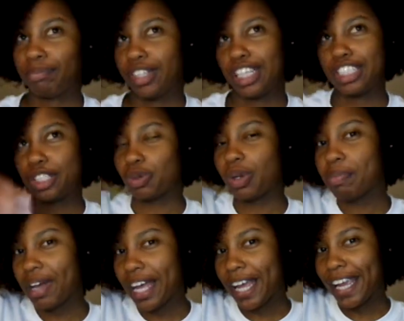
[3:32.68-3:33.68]
This is when
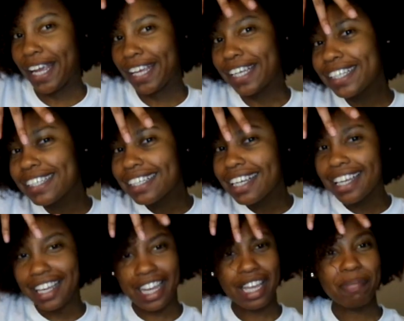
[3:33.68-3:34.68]
my
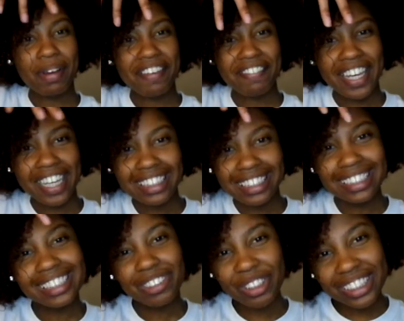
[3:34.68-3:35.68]
in my face
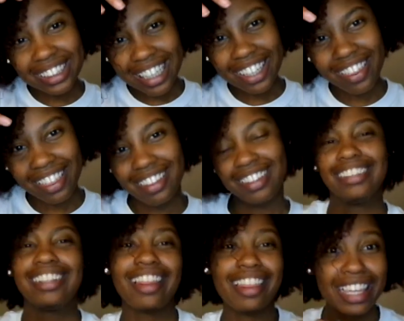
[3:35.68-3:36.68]
twist out
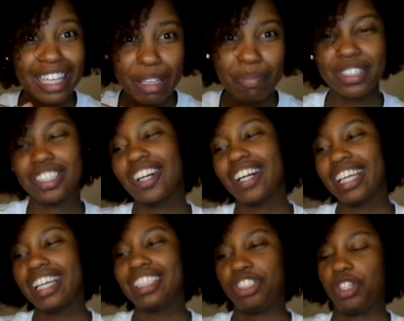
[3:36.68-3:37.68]
theme
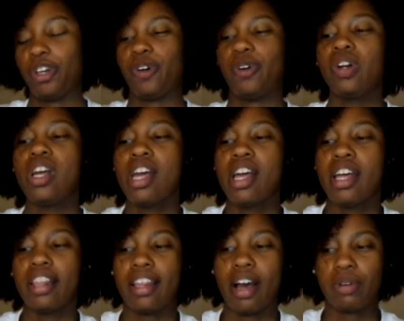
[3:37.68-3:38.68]
started. So
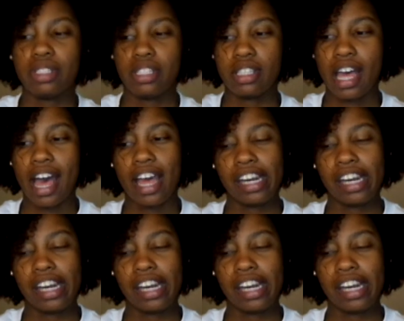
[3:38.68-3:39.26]
that was that.